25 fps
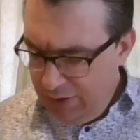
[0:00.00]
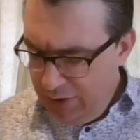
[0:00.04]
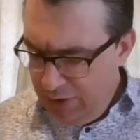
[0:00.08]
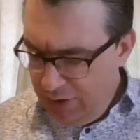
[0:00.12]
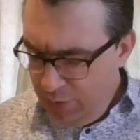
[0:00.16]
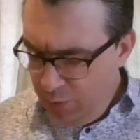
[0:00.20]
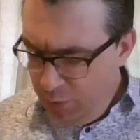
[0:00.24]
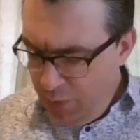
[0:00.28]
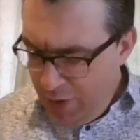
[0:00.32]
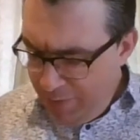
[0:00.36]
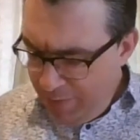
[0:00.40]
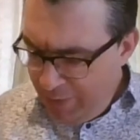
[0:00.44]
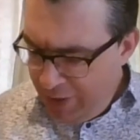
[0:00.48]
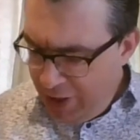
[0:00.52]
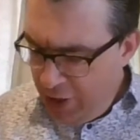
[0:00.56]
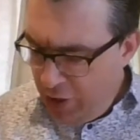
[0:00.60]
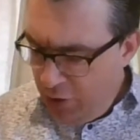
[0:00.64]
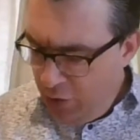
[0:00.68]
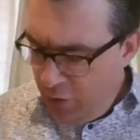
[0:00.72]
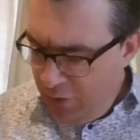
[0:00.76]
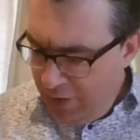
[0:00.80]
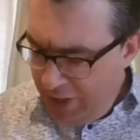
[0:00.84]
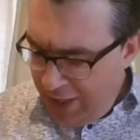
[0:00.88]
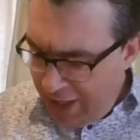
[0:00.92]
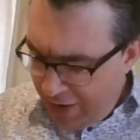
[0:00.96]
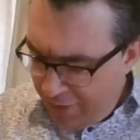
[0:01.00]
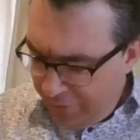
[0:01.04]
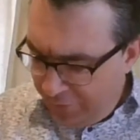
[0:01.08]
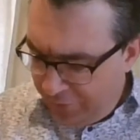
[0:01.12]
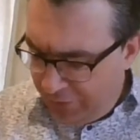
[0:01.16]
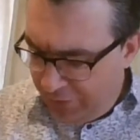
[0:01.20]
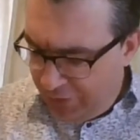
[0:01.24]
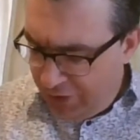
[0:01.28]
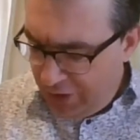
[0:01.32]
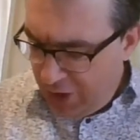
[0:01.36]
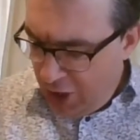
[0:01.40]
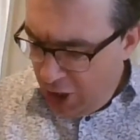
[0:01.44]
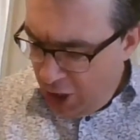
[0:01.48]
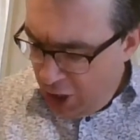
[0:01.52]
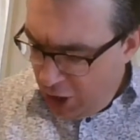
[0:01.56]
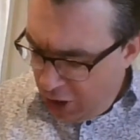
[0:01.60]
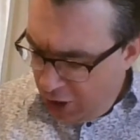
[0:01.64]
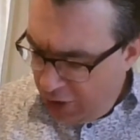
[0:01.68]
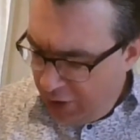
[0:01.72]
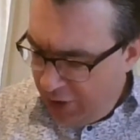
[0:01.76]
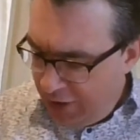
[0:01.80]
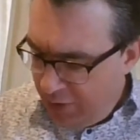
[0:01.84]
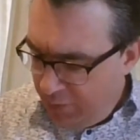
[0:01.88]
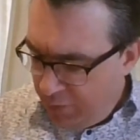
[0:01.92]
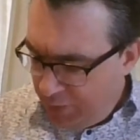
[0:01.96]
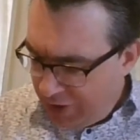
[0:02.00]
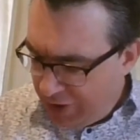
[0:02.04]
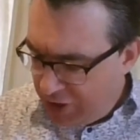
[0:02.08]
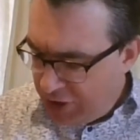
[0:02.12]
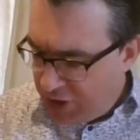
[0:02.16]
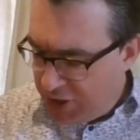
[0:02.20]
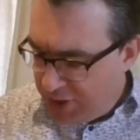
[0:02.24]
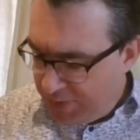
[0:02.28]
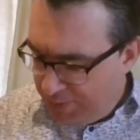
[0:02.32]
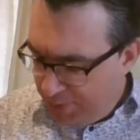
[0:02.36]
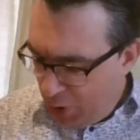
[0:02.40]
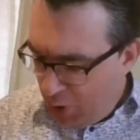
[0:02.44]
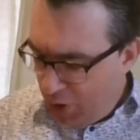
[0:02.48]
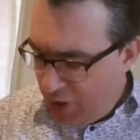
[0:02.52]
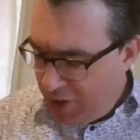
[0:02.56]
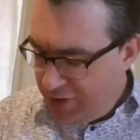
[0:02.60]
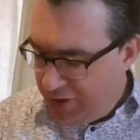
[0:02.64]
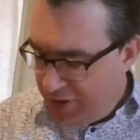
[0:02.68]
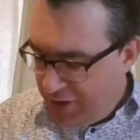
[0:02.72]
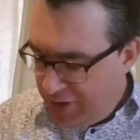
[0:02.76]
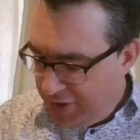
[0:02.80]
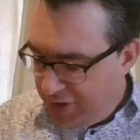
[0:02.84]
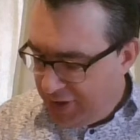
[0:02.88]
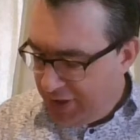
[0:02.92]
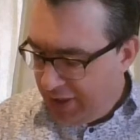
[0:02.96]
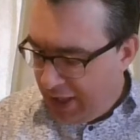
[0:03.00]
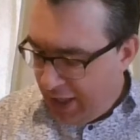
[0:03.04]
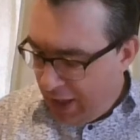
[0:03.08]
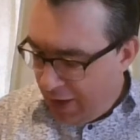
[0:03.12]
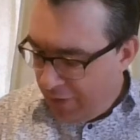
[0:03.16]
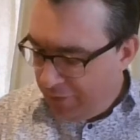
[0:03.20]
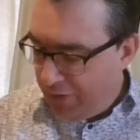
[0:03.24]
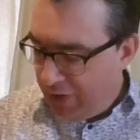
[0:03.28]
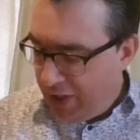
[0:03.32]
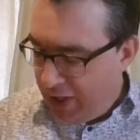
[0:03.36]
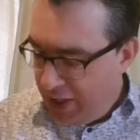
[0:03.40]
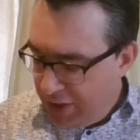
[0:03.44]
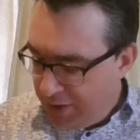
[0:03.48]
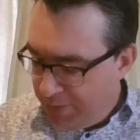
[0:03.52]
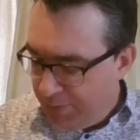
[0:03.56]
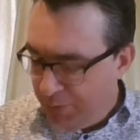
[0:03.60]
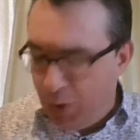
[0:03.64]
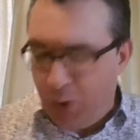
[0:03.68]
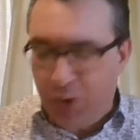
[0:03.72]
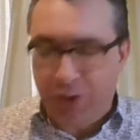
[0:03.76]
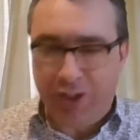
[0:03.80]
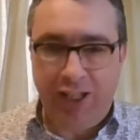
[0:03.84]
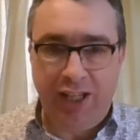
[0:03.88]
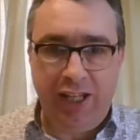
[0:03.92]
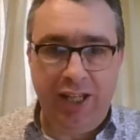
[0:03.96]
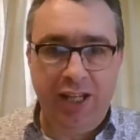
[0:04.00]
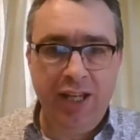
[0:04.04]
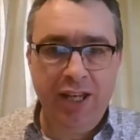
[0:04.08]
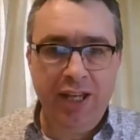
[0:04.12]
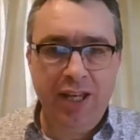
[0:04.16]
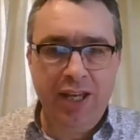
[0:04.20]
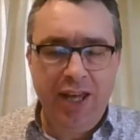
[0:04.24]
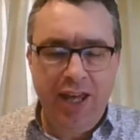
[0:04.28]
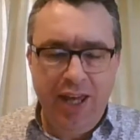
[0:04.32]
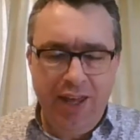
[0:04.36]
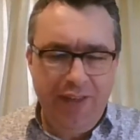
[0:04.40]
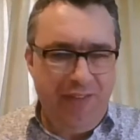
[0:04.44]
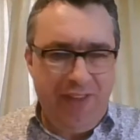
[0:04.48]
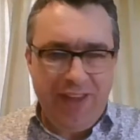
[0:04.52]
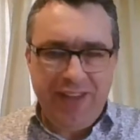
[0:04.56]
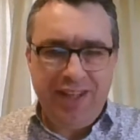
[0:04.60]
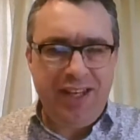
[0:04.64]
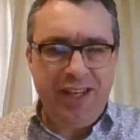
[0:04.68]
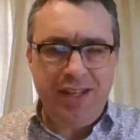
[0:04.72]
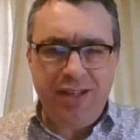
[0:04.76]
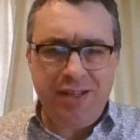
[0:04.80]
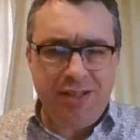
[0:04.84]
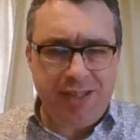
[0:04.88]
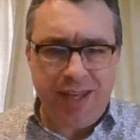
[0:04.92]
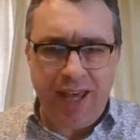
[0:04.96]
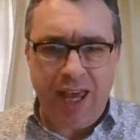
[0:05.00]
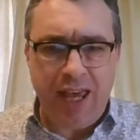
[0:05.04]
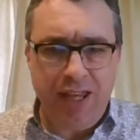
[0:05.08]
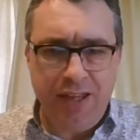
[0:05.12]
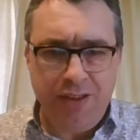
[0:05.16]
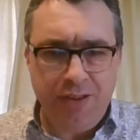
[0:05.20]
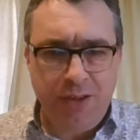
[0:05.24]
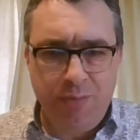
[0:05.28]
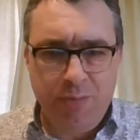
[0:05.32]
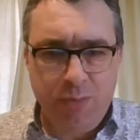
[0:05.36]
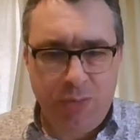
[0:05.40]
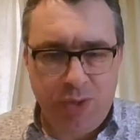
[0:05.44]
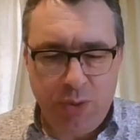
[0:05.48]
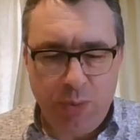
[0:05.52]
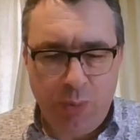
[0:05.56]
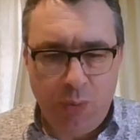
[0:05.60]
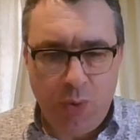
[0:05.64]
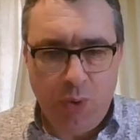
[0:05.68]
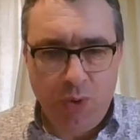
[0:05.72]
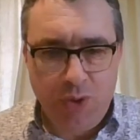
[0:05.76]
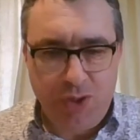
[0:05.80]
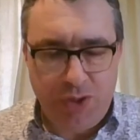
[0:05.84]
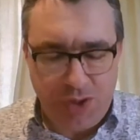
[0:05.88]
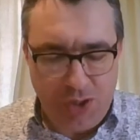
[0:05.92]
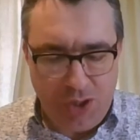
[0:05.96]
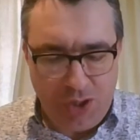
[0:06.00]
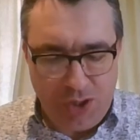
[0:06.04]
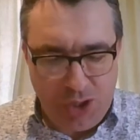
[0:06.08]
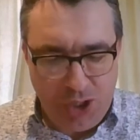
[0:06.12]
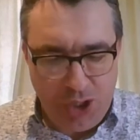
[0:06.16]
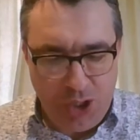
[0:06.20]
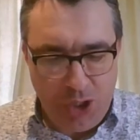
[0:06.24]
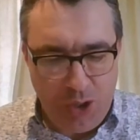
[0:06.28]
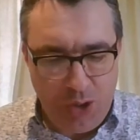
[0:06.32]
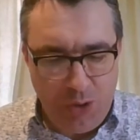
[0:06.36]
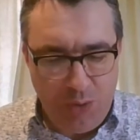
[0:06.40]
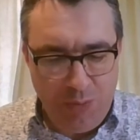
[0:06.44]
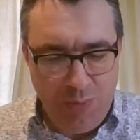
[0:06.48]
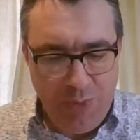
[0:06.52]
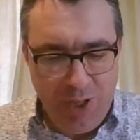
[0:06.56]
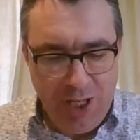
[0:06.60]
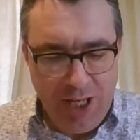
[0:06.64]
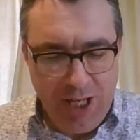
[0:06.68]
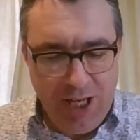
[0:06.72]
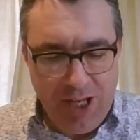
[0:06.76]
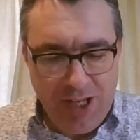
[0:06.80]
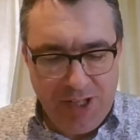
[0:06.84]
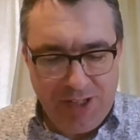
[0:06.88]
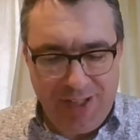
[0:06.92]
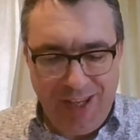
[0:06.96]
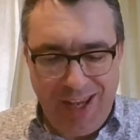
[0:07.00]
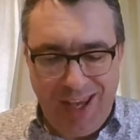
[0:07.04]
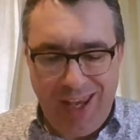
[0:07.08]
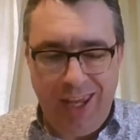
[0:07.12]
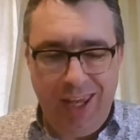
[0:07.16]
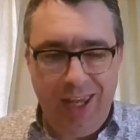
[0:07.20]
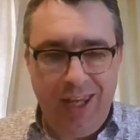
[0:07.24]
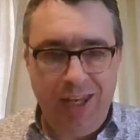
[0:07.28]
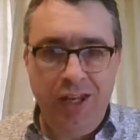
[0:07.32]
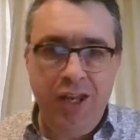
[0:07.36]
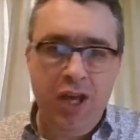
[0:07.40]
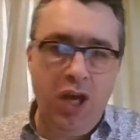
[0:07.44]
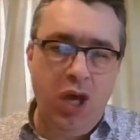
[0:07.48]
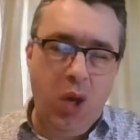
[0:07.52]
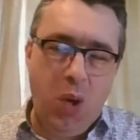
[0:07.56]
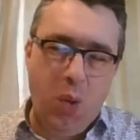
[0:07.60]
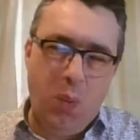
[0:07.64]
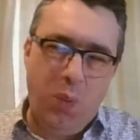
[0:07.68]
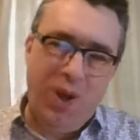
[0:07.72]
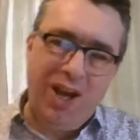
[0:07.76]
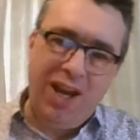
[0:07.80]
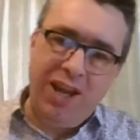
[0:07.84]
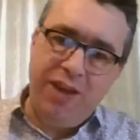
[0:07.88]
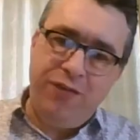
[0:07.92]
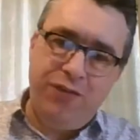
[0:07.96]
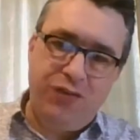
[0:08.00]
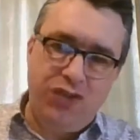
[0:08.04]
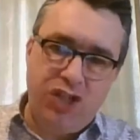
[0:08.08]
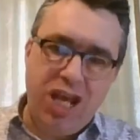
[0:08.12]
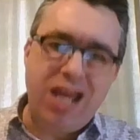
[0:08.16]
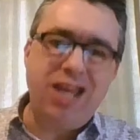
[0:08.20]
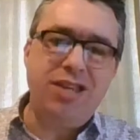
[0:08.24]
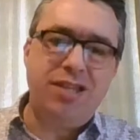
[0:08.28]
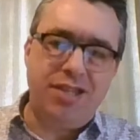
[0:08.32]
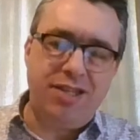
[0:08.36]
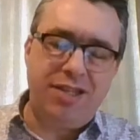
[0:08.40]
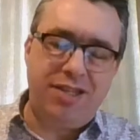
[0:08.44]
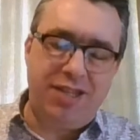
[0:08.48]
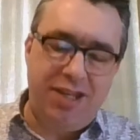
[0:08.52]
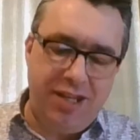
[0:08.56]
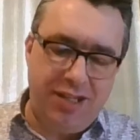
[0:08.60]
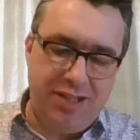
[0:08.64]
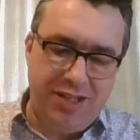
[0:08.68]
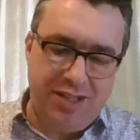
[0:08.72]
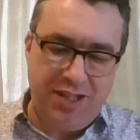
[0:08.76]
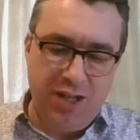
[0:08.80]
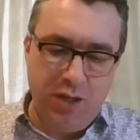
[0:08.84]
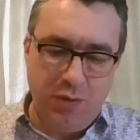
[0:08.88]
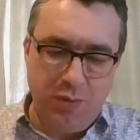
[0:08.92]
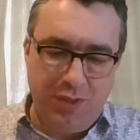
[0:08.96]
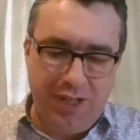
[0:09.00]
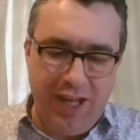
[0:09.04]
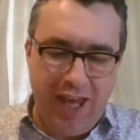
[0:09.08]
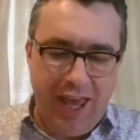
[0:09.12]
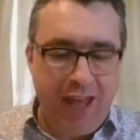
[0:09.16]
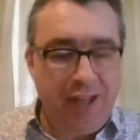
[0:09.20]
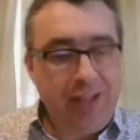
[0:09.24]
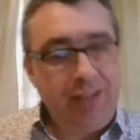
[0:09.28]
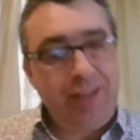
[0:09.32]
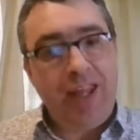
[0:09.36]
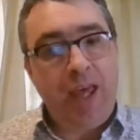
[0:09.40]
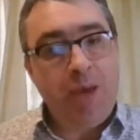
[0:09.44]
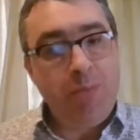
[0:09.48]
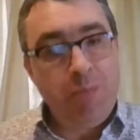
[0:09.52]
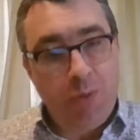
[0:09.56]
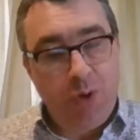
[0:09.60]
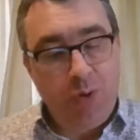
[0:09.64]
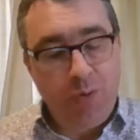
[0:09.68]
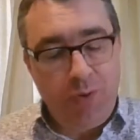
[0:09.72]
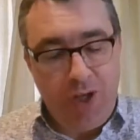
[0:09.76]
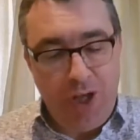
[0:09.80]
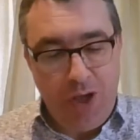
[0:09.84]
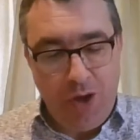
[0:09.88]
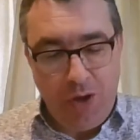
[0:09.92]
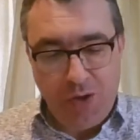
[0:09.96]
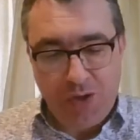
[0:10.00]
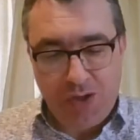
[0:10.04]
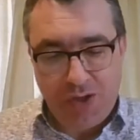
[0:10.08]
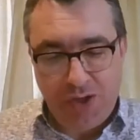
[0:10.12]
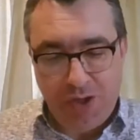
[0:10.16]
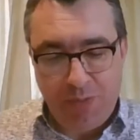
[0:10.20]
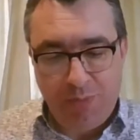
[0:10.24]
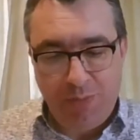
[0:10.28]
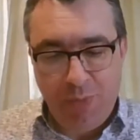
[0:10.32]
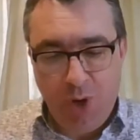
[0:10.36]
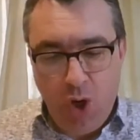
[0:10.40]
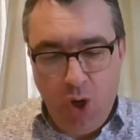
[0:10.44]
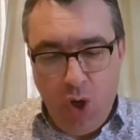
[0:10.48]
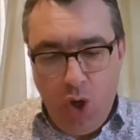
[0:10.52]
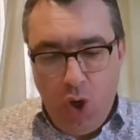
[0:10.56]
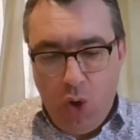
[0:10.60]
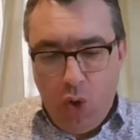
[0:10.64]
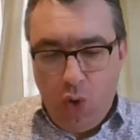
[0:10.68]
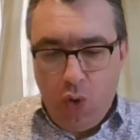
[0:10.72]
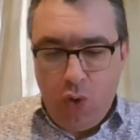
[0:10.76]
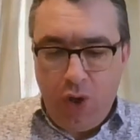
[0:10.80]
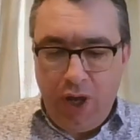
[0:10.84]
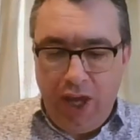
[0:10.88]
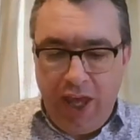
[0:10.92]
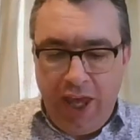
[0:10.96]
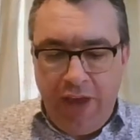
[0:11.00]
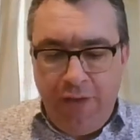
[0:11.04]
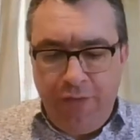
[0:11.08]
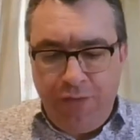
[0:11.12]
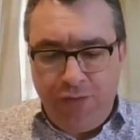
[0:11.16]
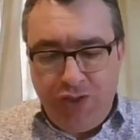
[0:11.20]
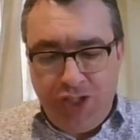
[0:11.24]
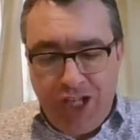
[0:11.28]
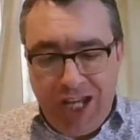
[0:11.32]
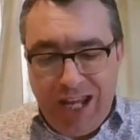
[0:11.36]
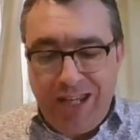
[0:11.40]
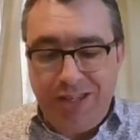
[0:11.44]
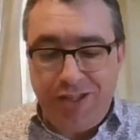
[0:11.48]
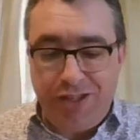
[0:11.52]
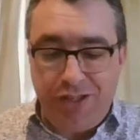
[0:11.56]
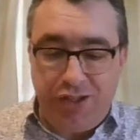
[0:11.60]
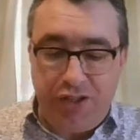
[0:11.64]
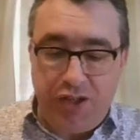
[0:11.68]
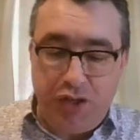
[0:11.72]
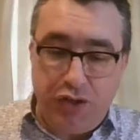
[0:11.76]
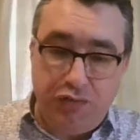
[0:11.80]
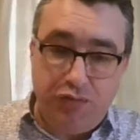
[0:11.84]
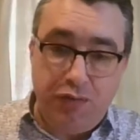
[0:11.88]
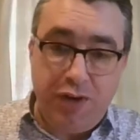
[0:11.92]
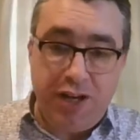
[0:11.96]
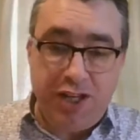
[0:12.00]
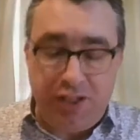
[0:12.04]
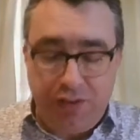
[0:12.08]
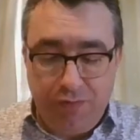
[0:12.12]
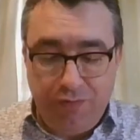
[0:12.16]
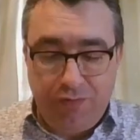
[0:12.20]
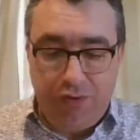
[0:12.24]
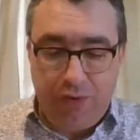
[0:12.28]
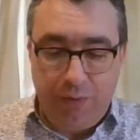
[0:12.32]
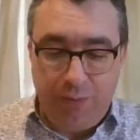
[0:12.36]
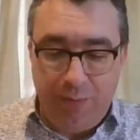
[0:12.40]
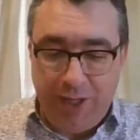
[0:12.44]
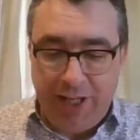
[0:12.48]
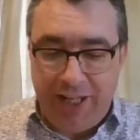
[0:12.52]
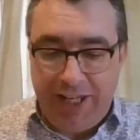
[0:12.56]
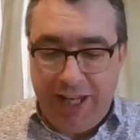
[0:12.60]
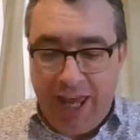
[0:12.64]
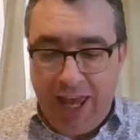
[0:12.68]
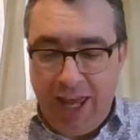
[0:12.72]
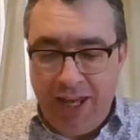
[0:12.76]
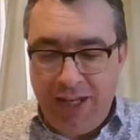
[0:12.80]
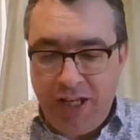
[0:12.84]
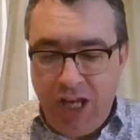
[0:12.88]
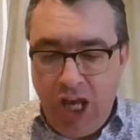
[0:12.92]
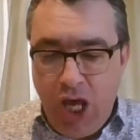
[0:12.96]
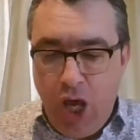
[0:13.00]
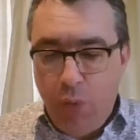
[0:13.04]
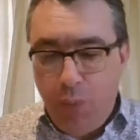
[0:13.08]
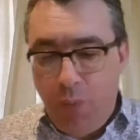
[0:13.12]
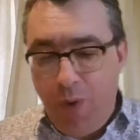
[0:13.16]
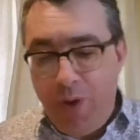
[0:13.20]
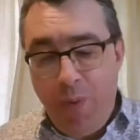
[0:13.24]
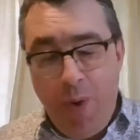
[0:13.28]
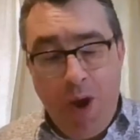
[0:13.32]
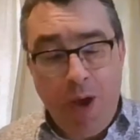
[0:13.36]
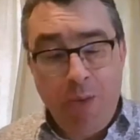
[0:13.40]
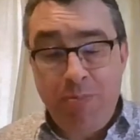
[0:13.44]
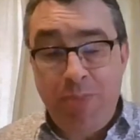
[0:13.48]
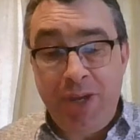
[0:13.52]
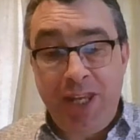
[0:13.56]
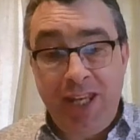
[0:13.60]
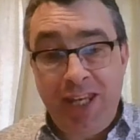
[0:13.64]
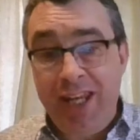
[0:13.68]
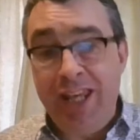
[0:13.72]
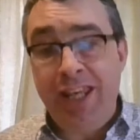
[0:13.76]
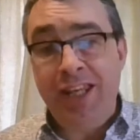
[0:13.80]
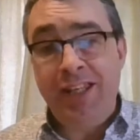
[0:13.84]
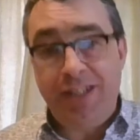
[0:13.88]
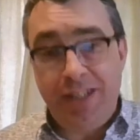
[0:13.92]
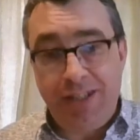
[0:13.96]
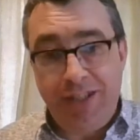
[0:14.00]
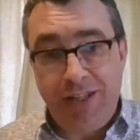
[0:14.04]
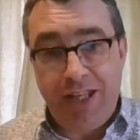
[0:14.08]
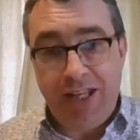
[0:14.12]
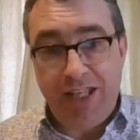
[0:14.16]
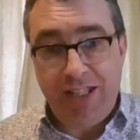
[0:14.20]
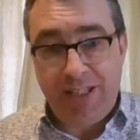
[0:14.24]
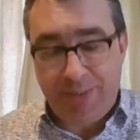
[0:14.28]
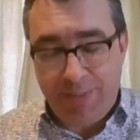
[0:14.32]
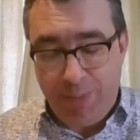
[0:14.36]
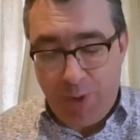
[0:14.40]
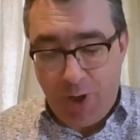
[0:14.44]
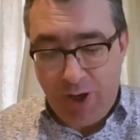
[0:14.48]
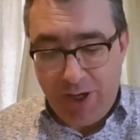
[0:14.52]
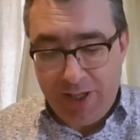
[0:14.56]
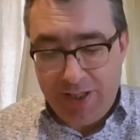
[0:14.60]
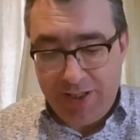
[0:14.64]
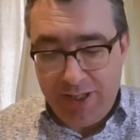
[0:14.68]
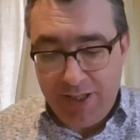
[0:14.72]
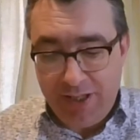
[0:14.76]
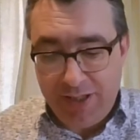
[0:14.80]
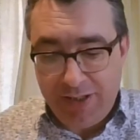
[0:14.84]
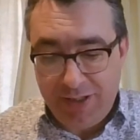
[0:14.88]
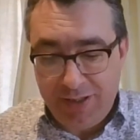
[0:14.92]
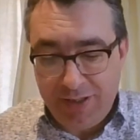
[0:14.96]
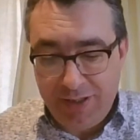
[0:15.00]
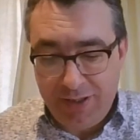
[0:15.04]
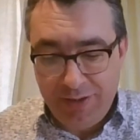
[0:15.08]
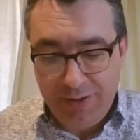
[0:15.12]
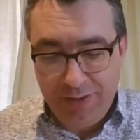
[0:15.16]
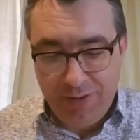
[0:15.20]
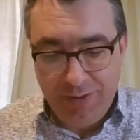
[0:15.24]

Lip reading: The women who left early with the spices to cover his body, they didn't take them towards the tomb saying, well, if Jesus is still dead, then we'll use them. Or if Jesus has risen from the dead, we won't be needing these spices.